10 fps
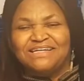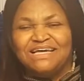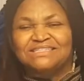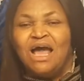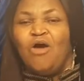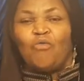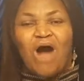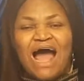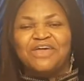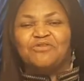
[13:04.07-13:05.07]
this?
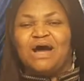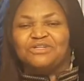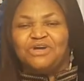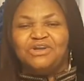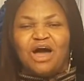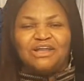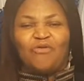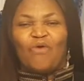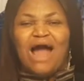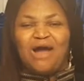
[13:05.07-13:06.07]
Why you are doing all
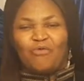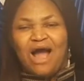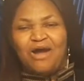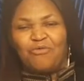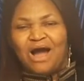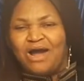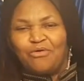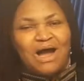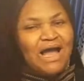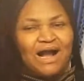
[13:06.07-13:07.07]
the why, why?
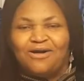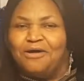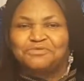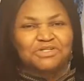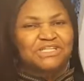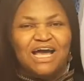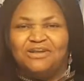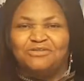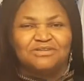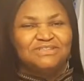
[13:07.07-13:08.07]
tell
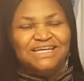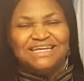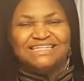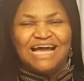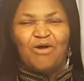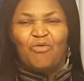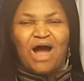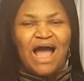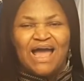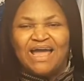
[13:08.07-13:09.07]
you, the leader
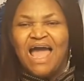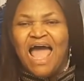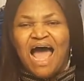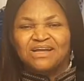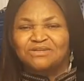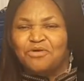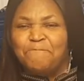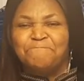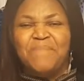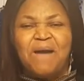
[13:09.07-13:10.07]
why. And
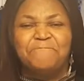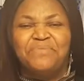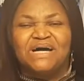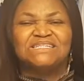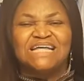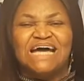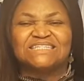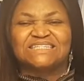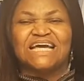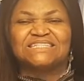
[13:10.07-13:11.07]
remember that
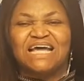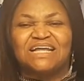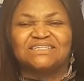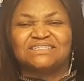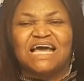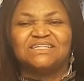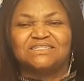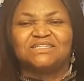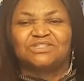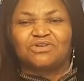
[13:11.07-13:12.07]
Satan sent
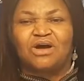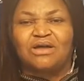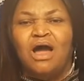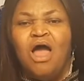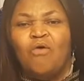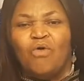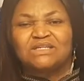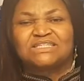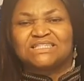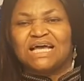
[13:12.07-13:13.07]
destroyer, what
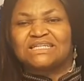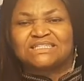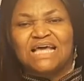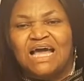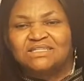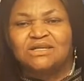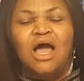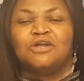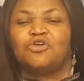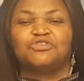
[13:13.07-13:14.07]
Satan sent
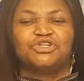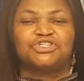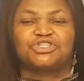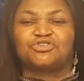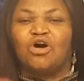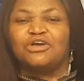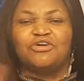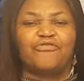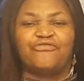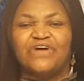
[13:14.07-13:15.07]
to destroy
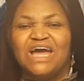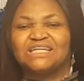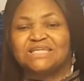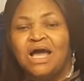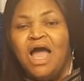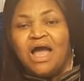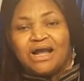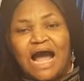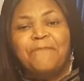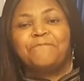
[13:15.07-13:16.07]
your faith
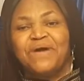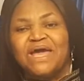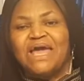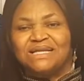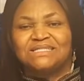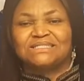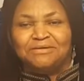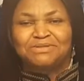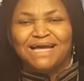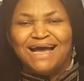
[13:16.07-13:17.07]
can be at the
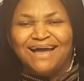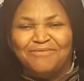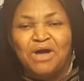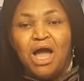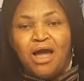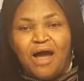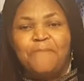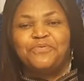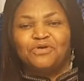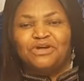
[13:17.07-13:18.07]
same time
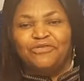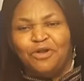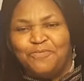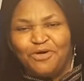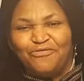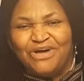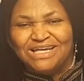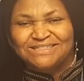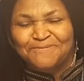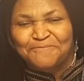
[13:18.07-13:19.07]
help you develop your
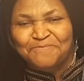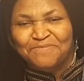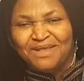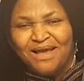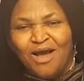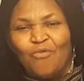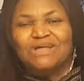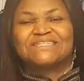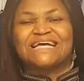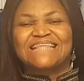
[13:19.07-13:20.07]
faith. Amen.
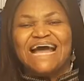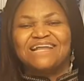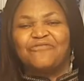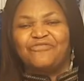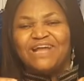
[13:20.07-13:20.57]
What Satan